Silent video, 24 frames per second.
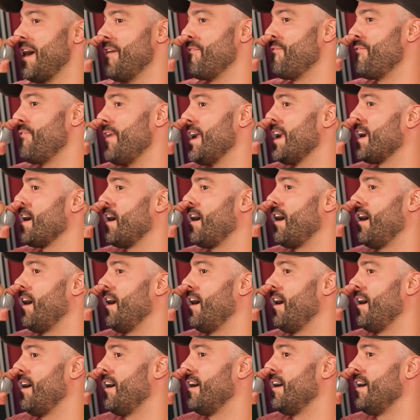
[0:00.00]
my finger
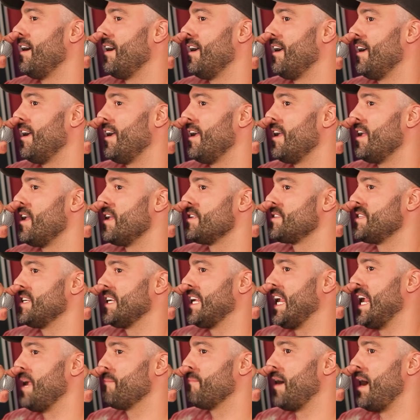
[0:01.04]

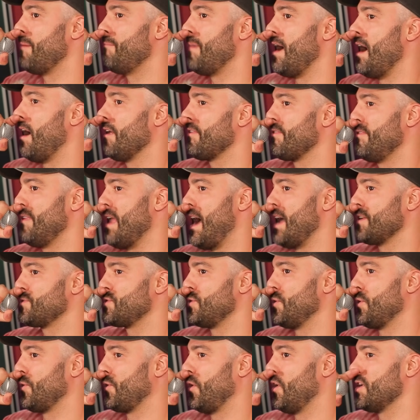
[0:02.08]
to keep my mouth not
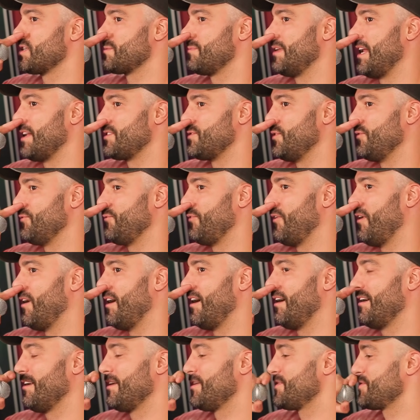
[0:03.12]
too close but not too
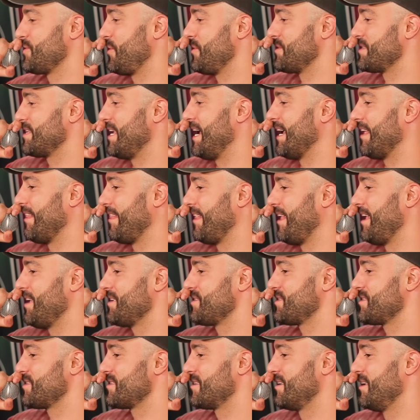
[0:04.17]
far. So it's like
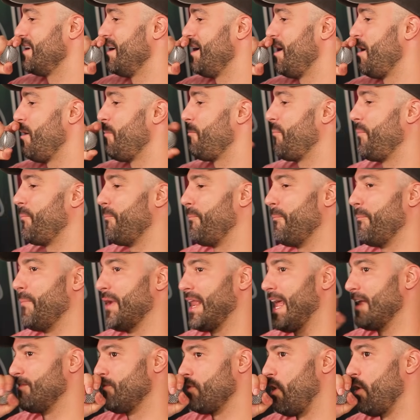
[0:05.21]
this,
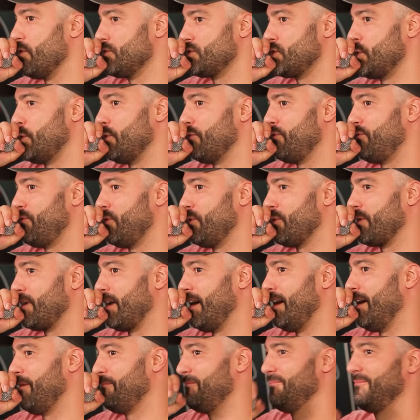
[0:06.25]
but I don't do a full
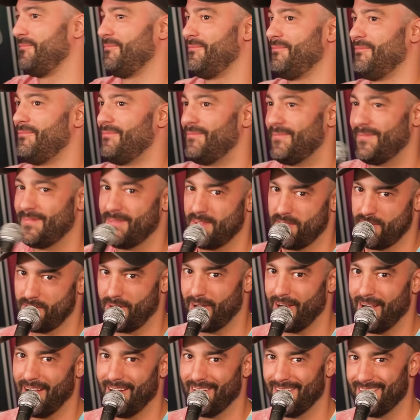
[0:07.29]
cup.
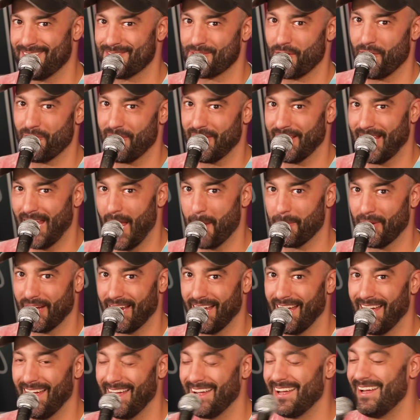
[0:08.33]
Sorry for the camera
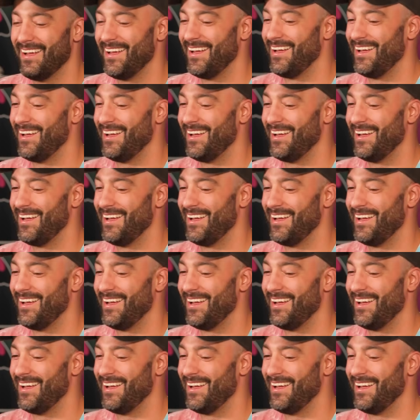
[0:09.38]
guy.